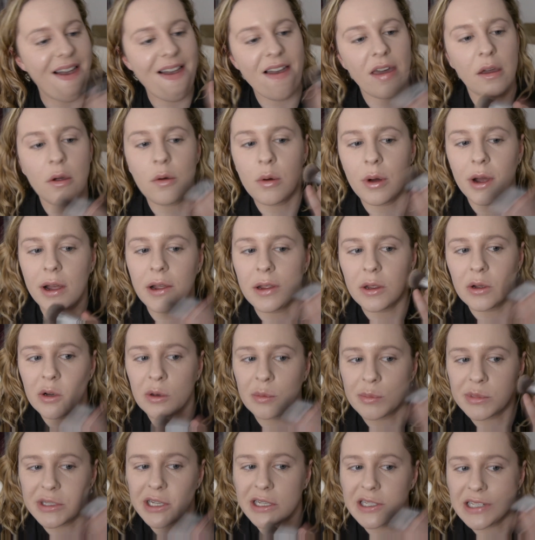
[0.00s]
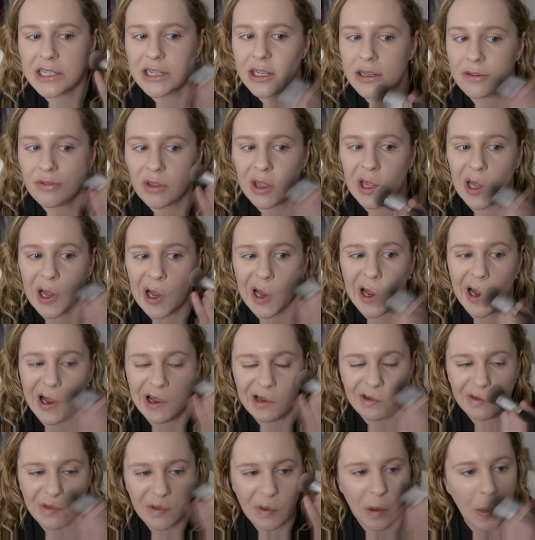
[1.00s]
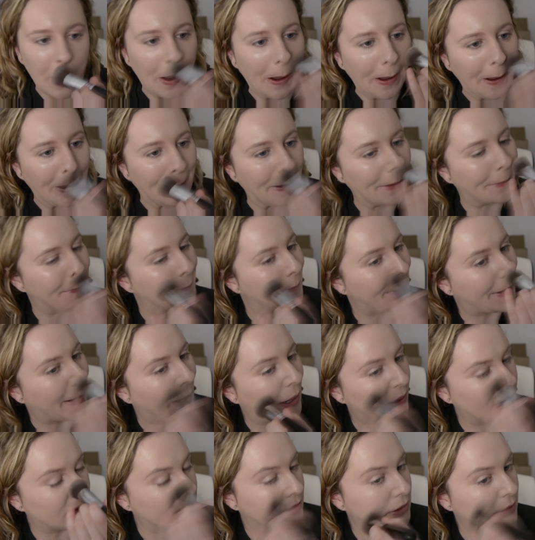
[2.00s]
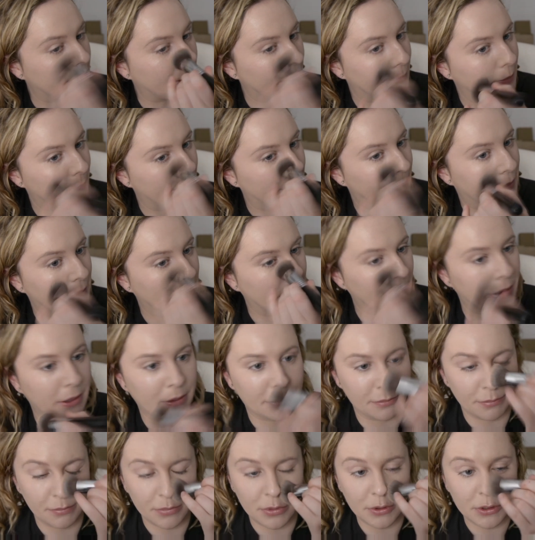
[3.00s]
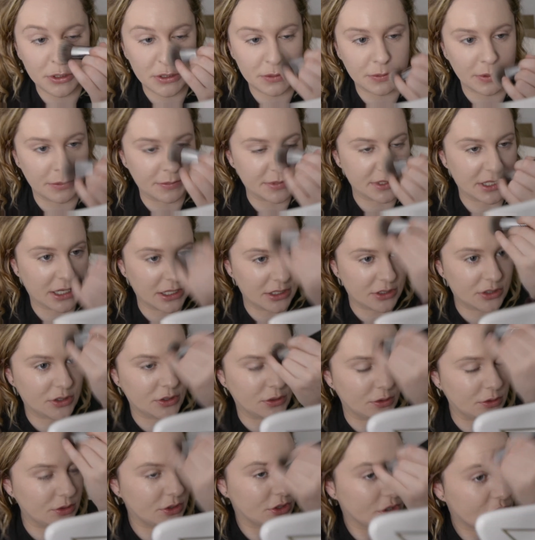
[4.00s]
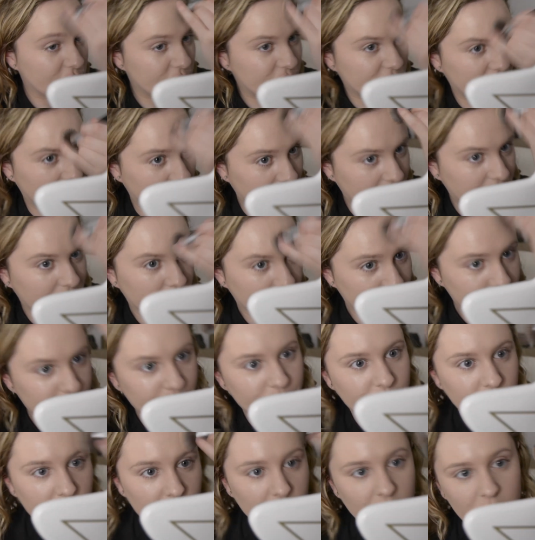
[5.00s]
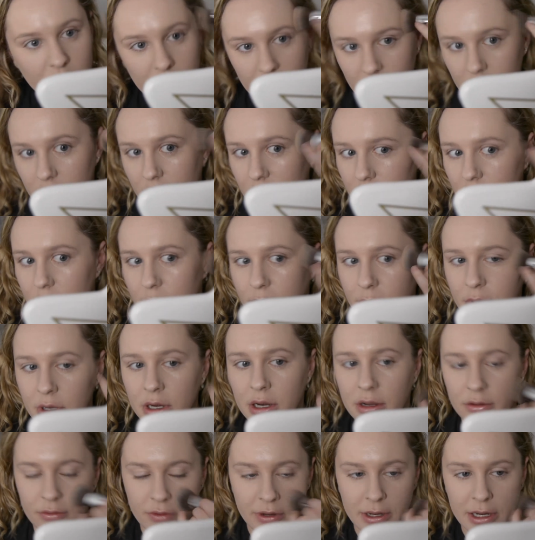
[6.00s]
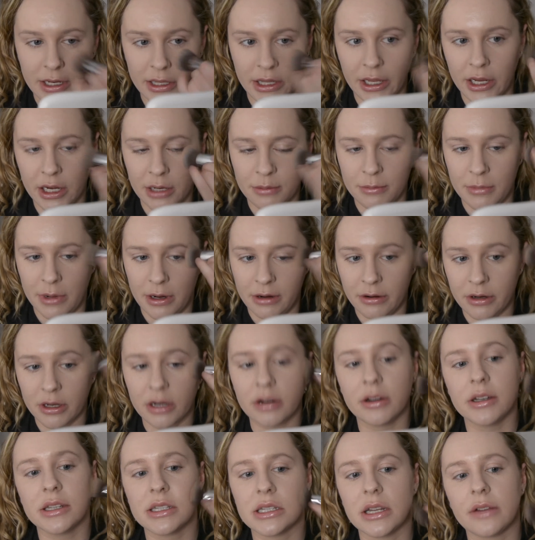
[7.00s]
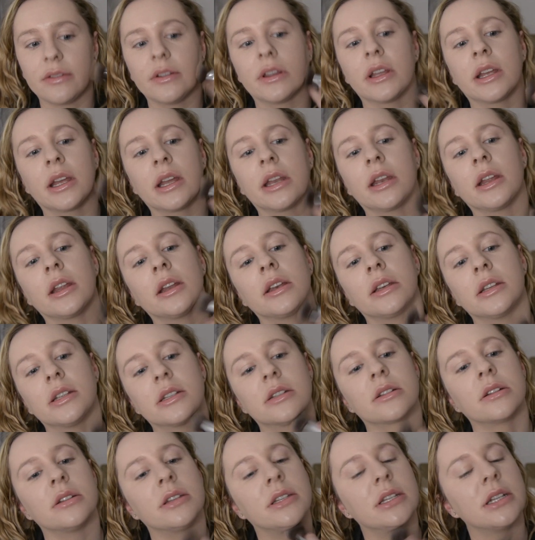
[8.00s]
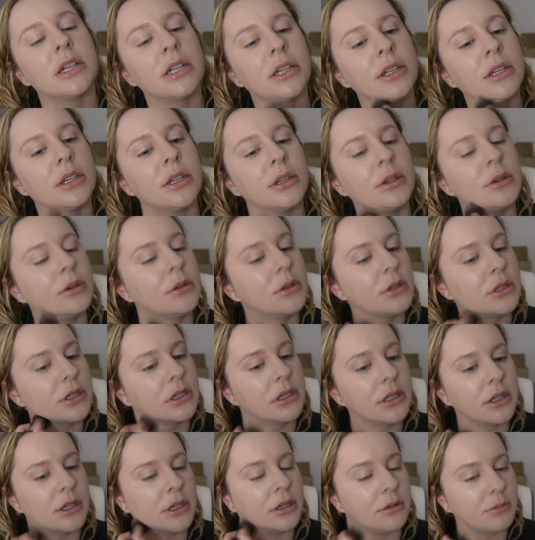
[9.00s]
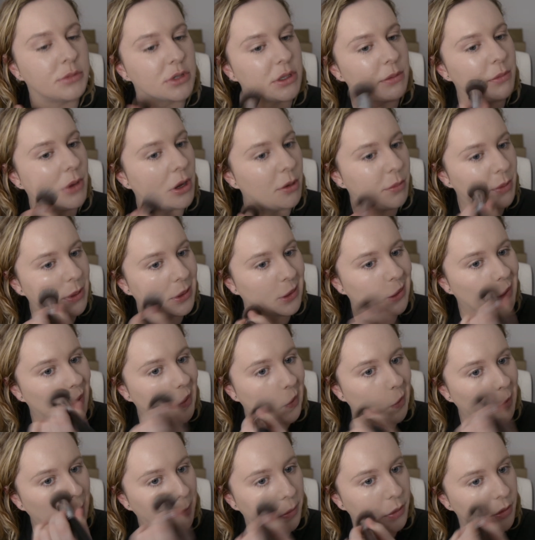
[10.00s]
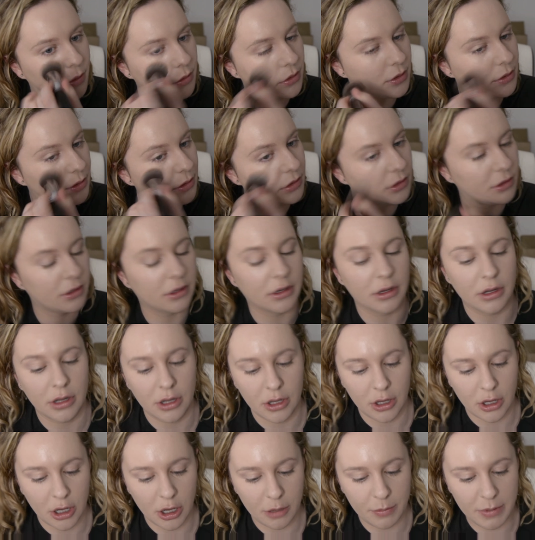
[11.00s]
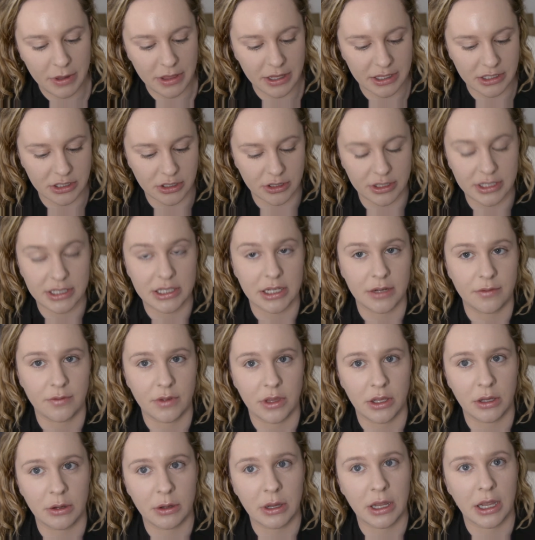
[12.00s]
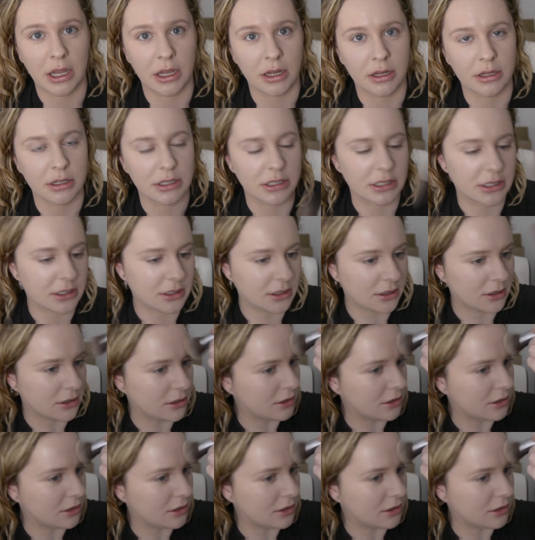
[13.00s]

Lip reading: quite upsetting if they have. I haven't been on the Boots website to check, but I've heard that in America it's definitely getting discontinued. So I'm hoping that's not the same for the UK, because I